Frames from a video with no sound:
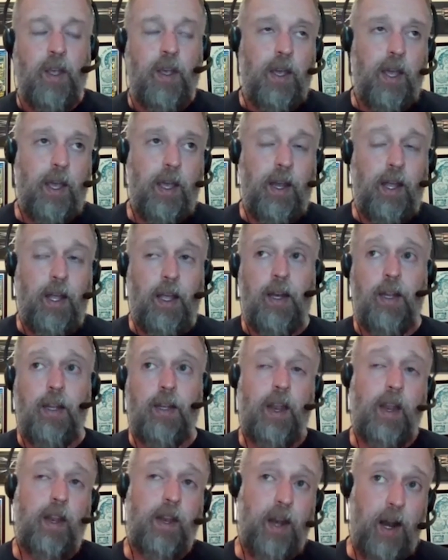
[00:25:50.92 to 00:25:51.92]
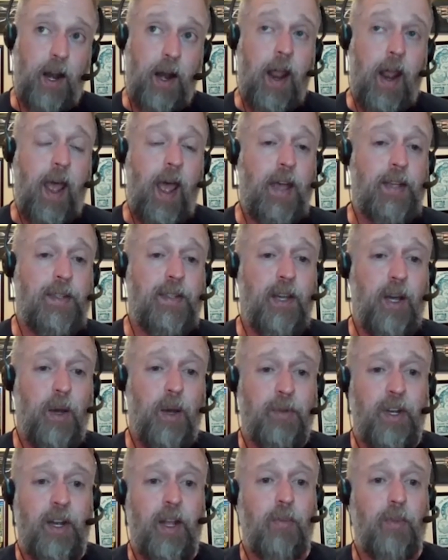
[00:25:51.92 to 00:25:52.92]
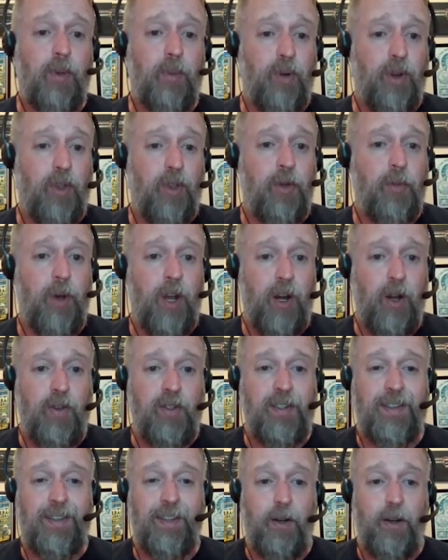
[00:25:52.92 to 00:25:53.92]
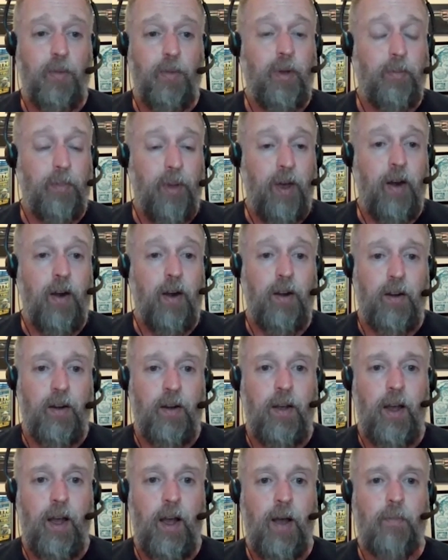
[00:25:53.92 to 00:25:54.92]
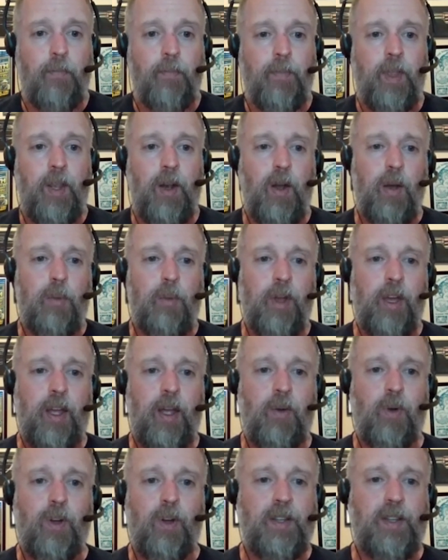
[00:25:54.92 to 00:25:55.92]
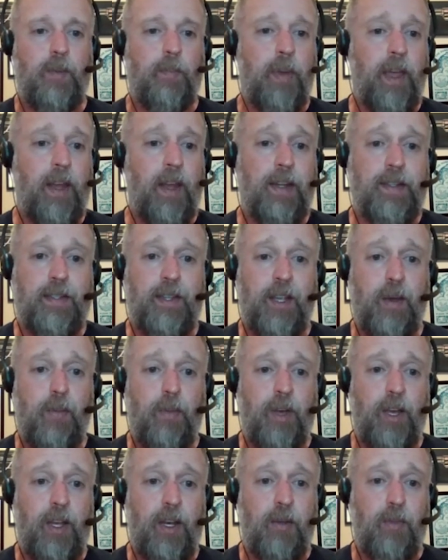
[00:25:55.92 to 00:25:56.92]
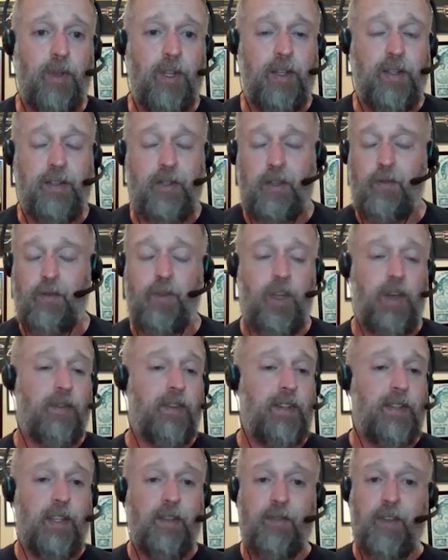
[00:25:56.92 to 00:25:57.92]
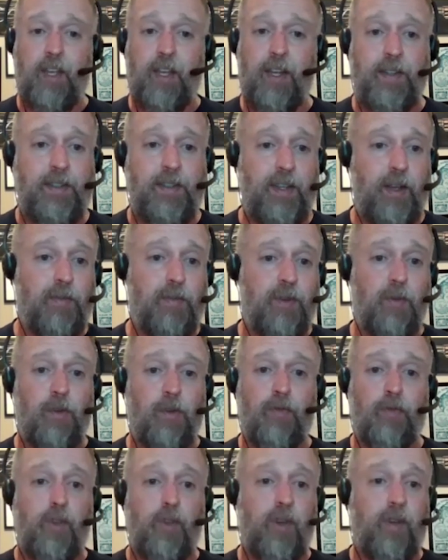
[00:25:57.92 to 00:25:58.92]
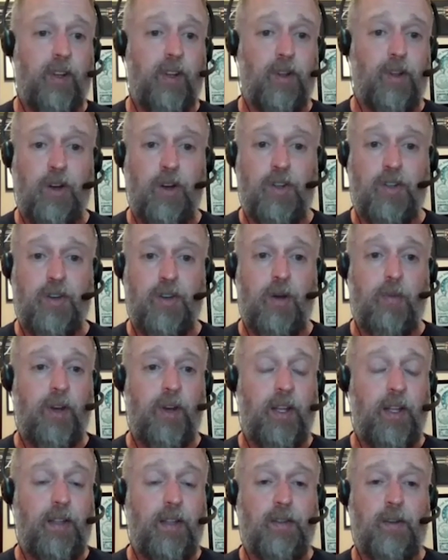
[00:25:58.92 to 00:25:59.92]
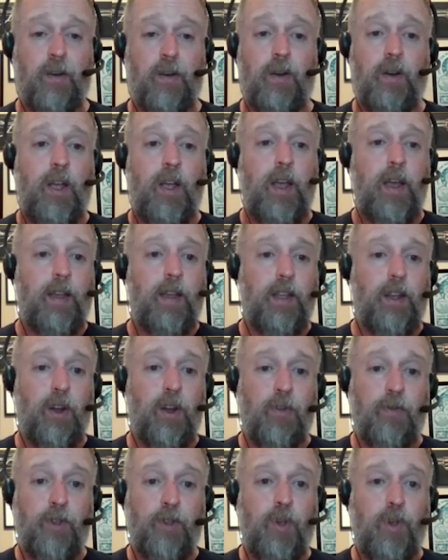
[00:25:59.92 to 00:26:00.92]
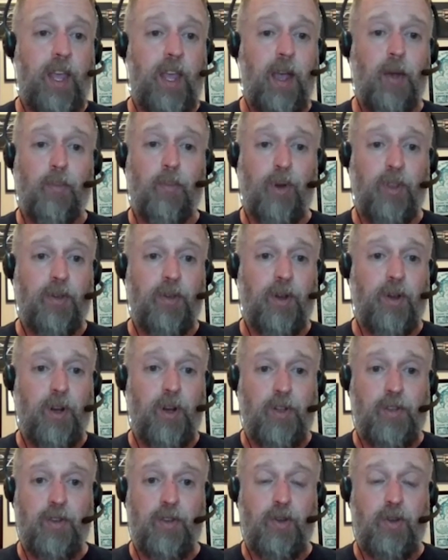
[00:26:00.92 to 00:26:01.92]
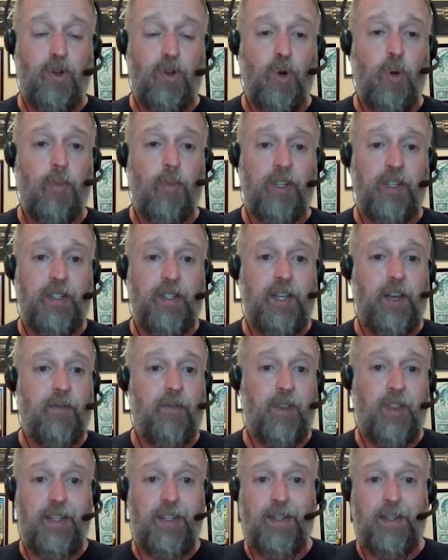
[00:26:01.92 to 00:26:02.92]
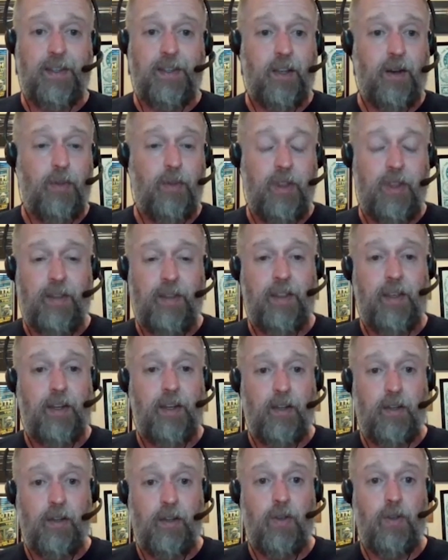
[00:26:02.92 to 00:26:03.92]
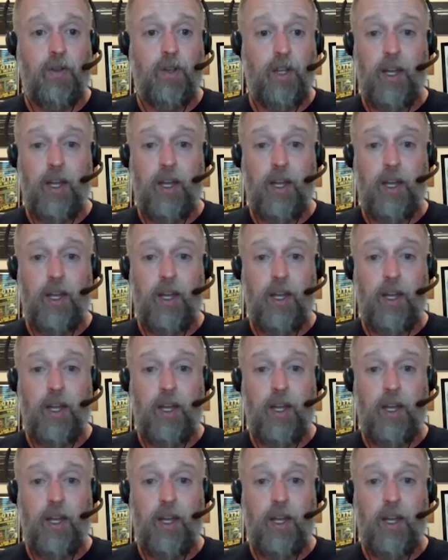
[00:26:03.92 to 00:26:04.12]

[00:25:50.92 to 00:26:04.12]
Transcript: It has helped. It helped me breathe through my nose a little bit better. It wasn't a panacea by any means. Like if you have a deviated septum, or if you have enlarged turbinates, or, if you can't breathe through your nose and they're normally stuffy, this isn't going to be the thing to do. You